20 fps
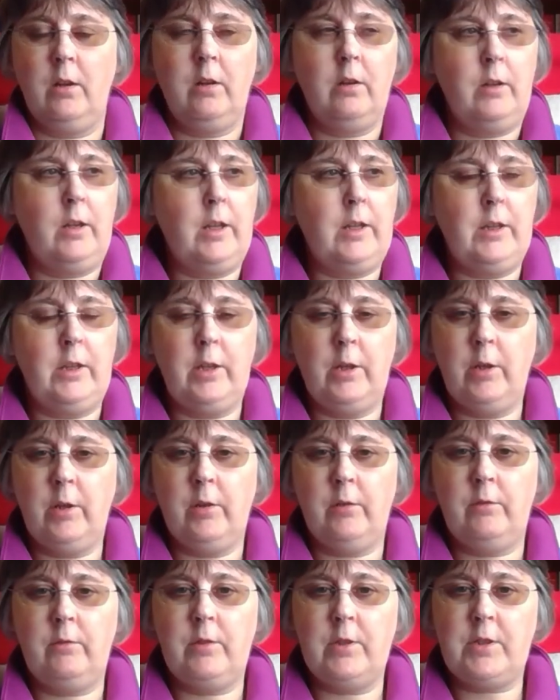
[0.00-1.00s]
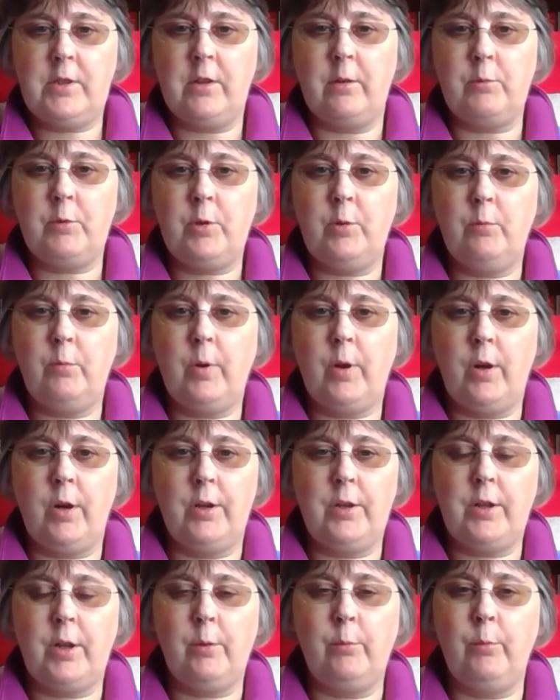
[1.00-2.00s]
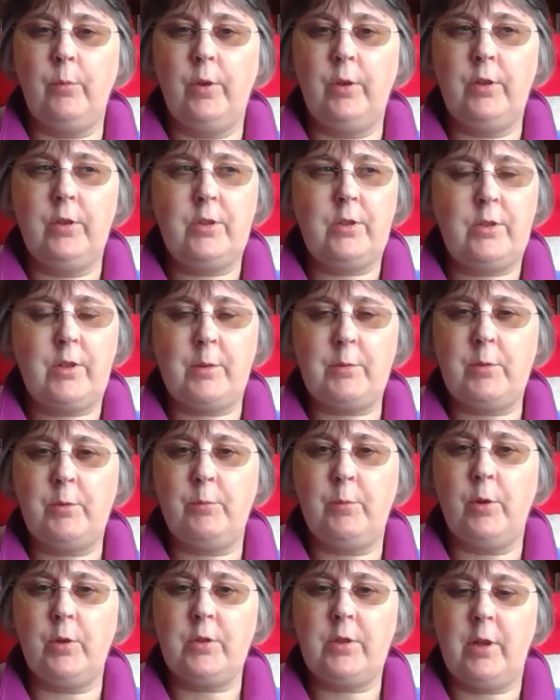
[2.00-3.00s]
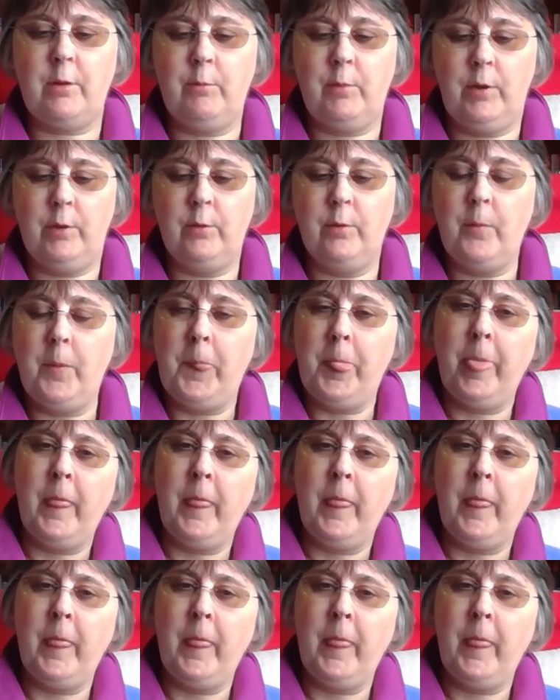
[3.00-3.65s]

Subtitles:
in the description box down below.